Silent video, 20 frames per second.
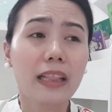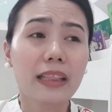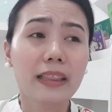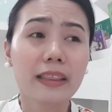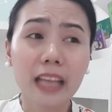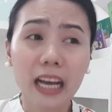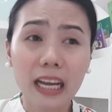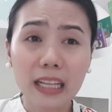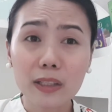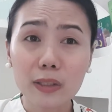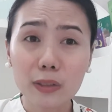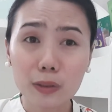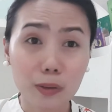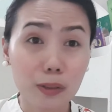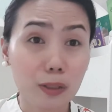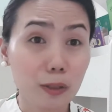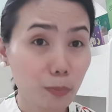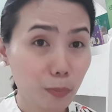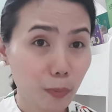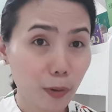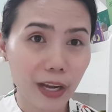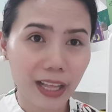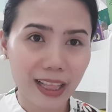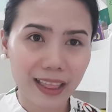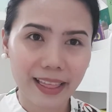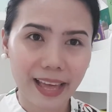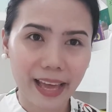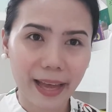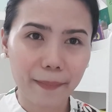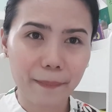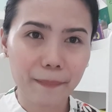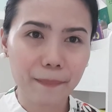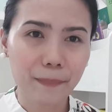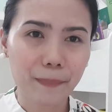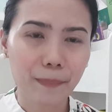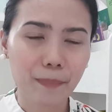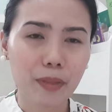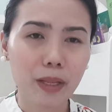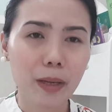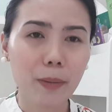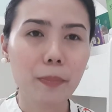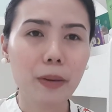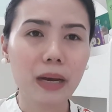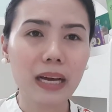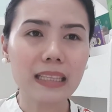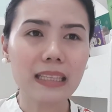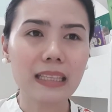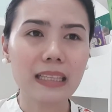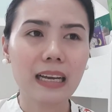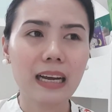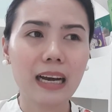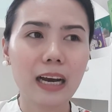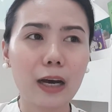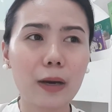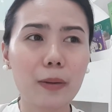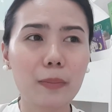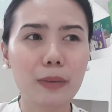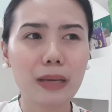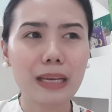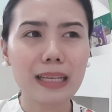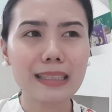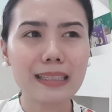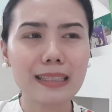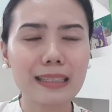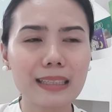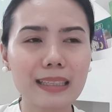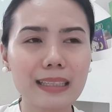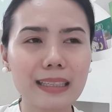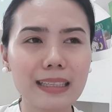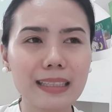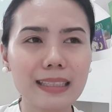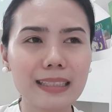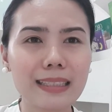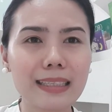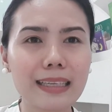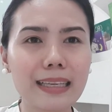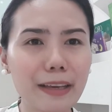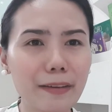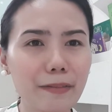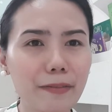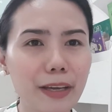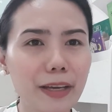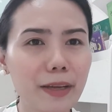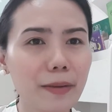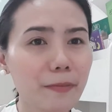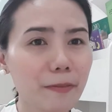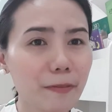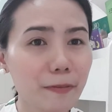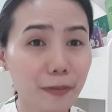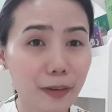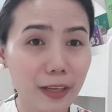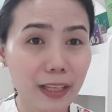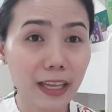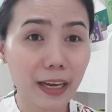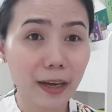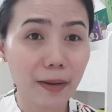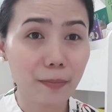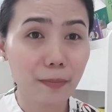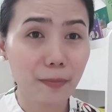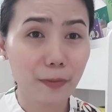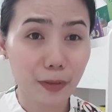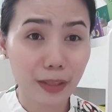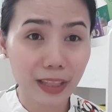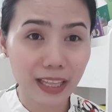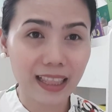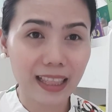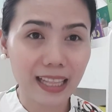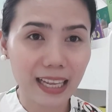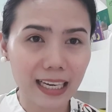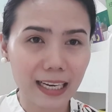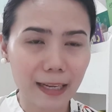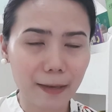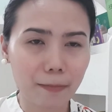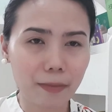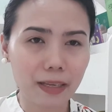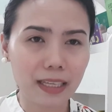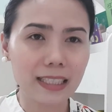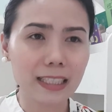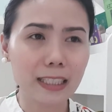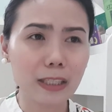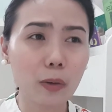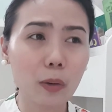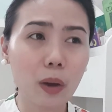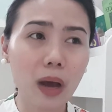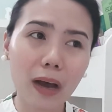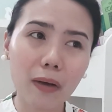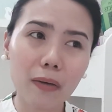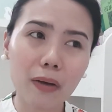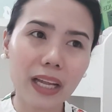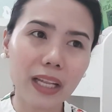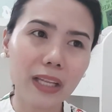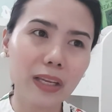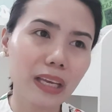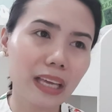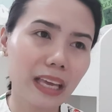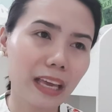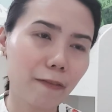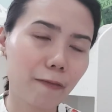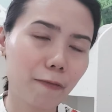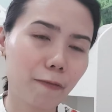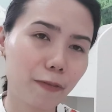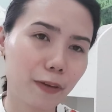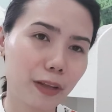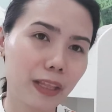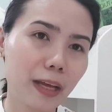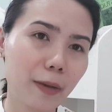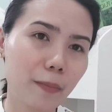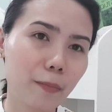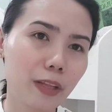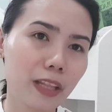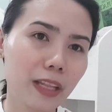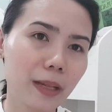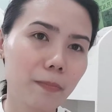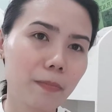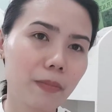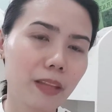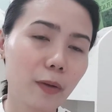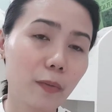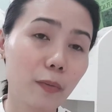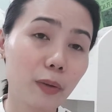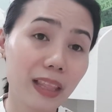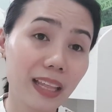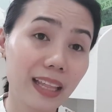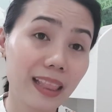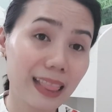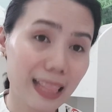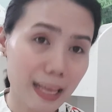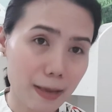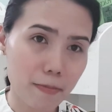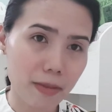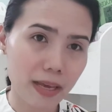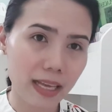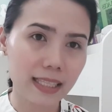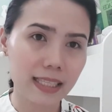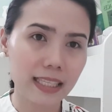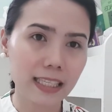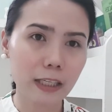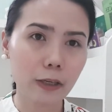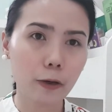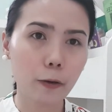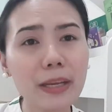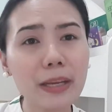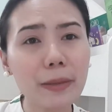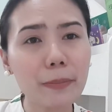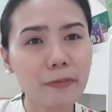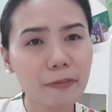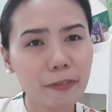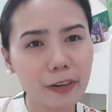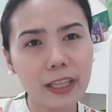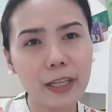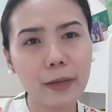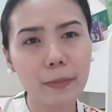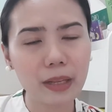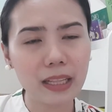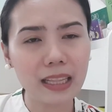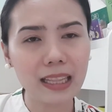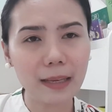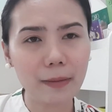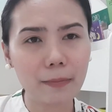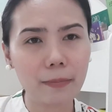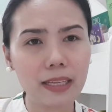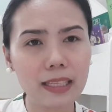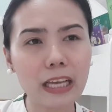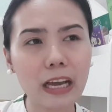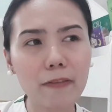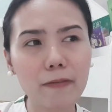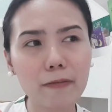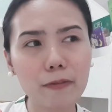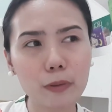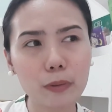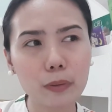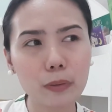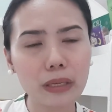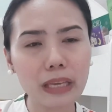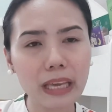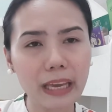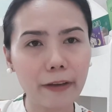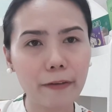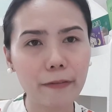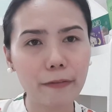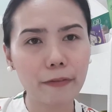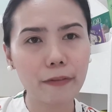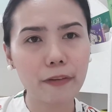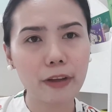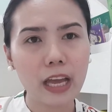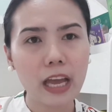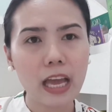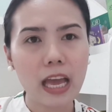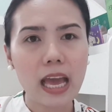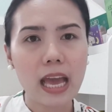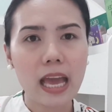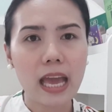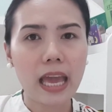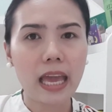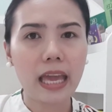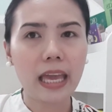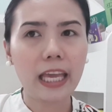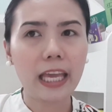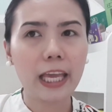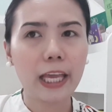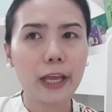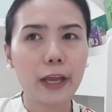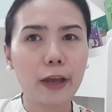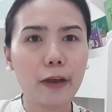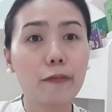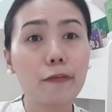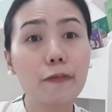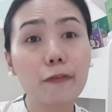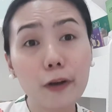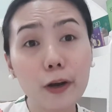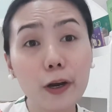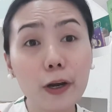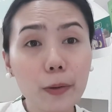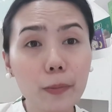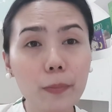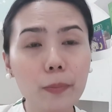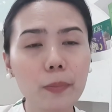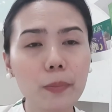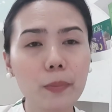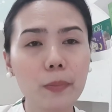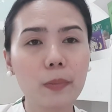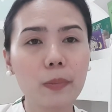not to spoil them, but it's giving freedom within the limits. So how can you give freedom within limits? So in freedom and limits, you have to give a firm